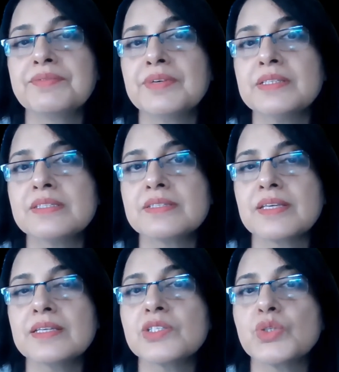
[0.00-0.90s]
1,
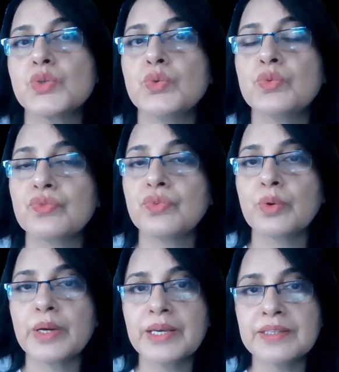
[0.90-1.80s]
6, 2,
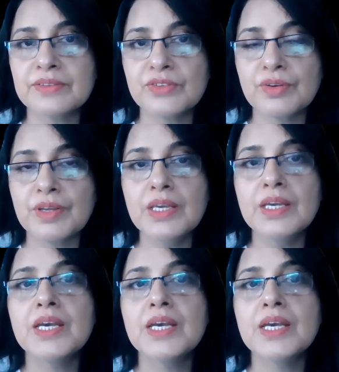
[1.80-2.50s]
4, and 3.